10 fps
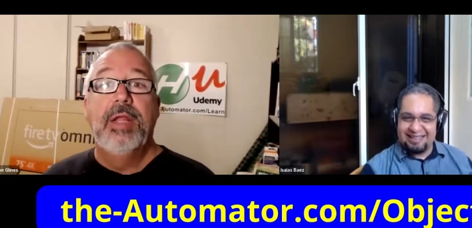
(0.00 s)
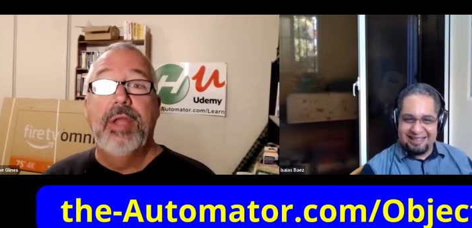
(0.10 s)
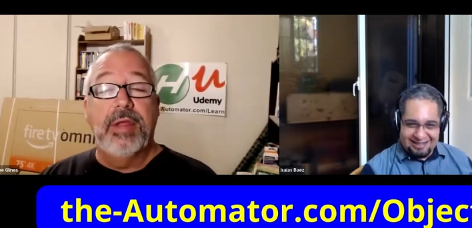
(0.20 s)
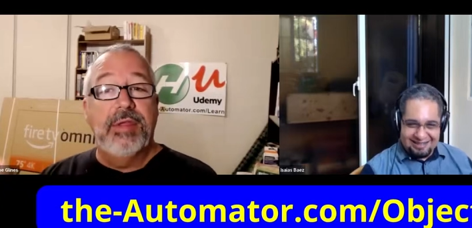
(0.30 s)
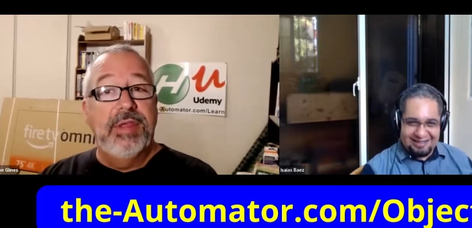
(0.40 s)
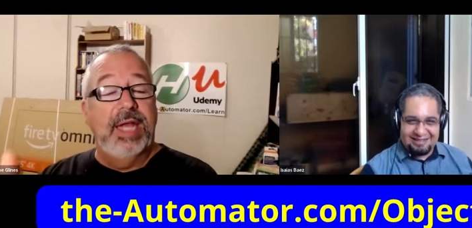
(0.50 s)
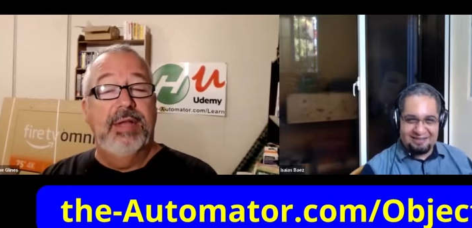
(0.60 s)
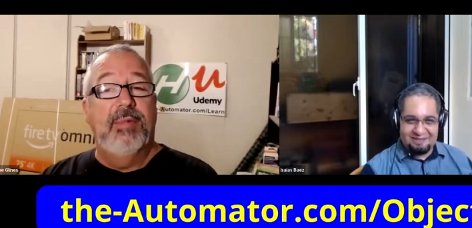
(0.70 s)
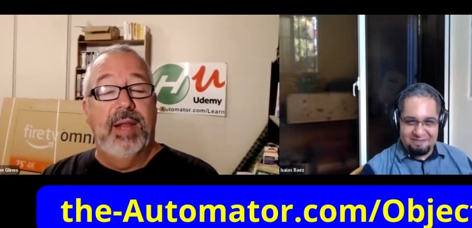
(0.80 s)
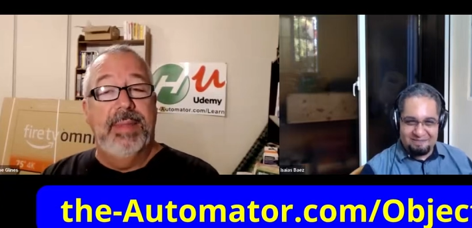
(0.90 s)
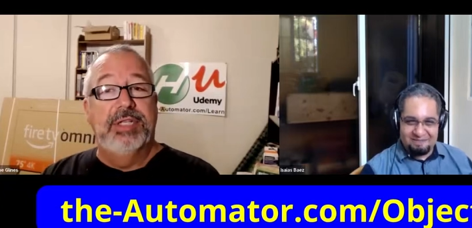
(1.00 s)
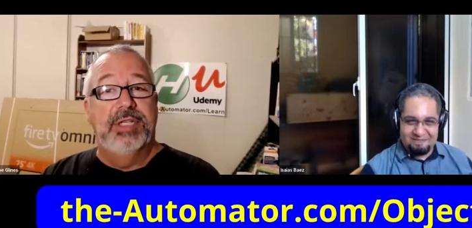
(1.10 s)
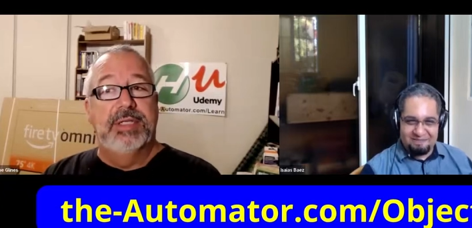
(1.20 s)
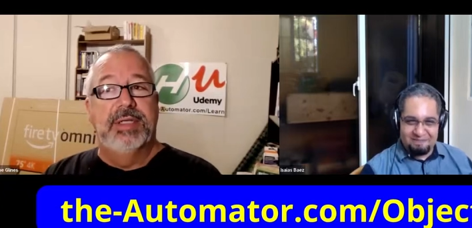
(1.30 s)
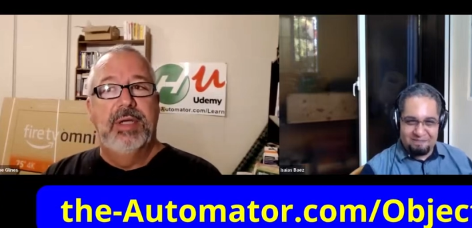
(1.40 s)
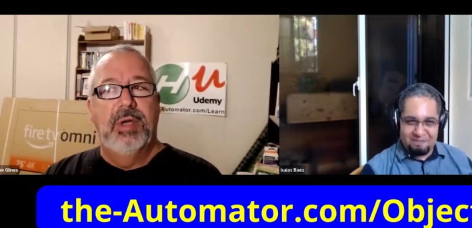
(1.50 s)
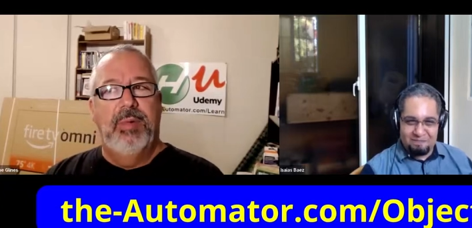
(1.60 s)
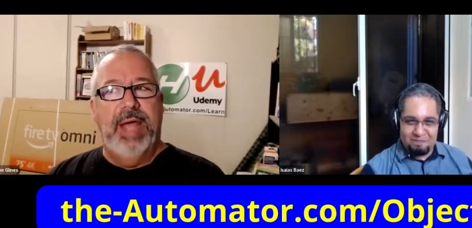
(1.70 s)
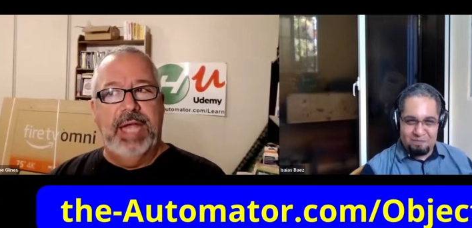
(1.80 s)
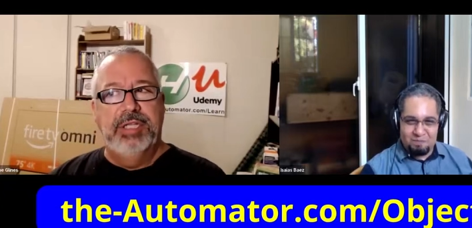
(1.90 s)
Speaker 1: The other thing I did want to mention is
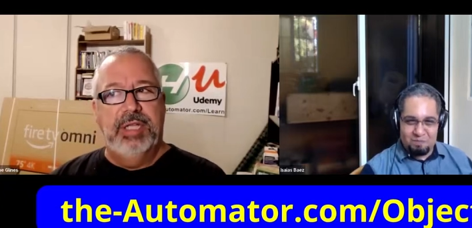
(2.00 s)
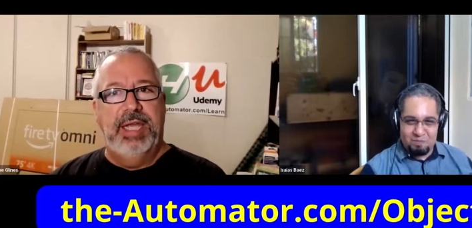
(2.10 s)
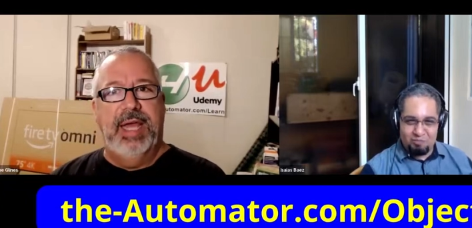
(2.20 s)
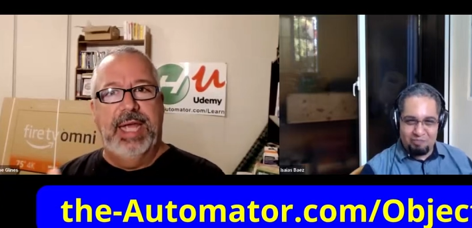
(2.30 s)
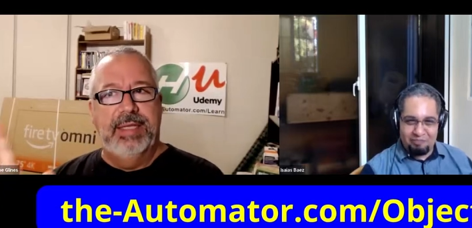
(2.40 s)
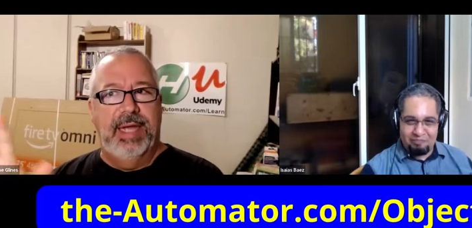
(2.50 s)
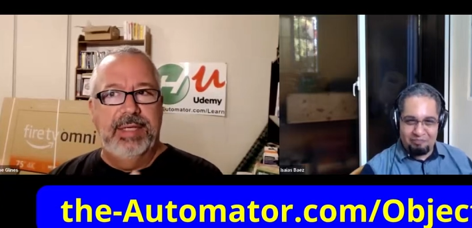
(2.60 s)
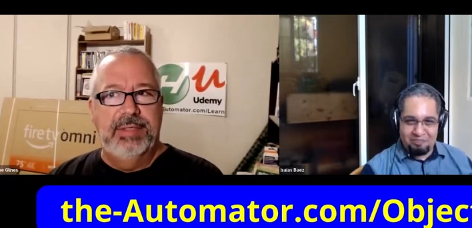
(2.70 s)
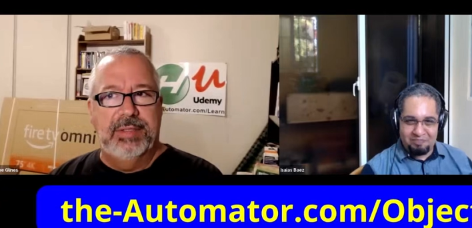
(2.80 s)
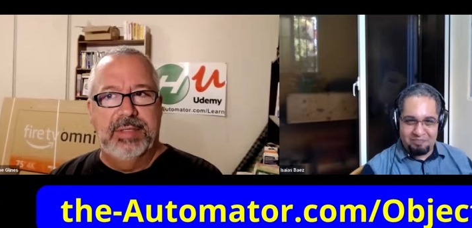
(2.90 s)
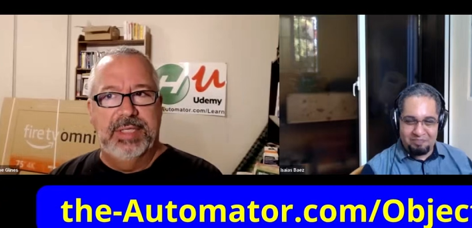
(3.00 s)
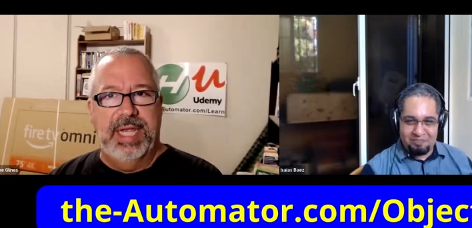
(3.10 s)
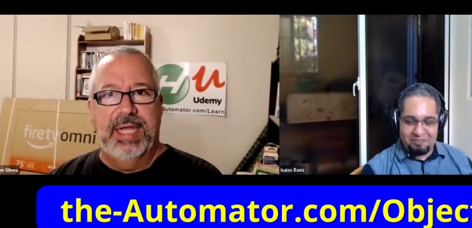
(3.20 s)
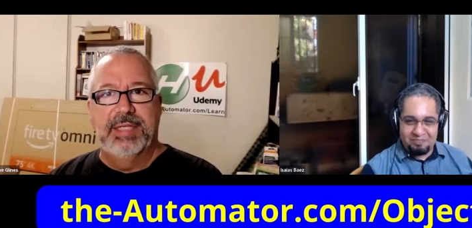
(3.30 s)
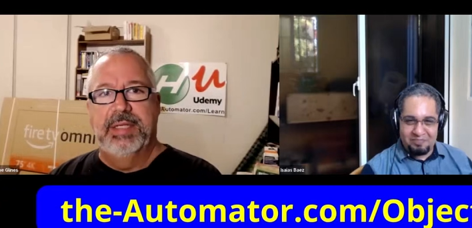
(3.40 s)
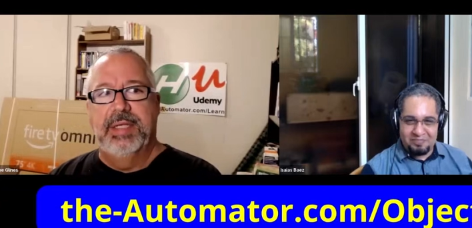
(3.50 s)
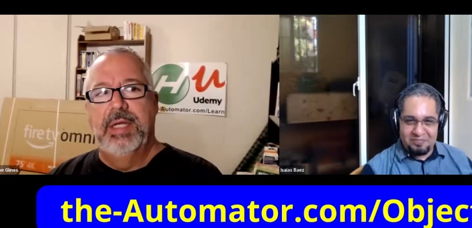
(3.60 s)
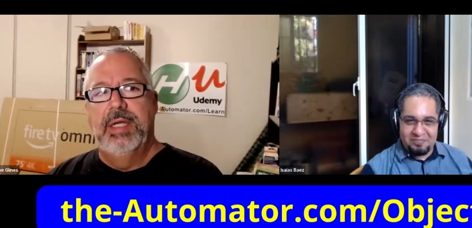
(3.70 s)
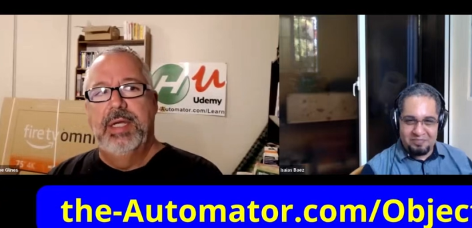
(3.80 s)
we actually I told Isaias,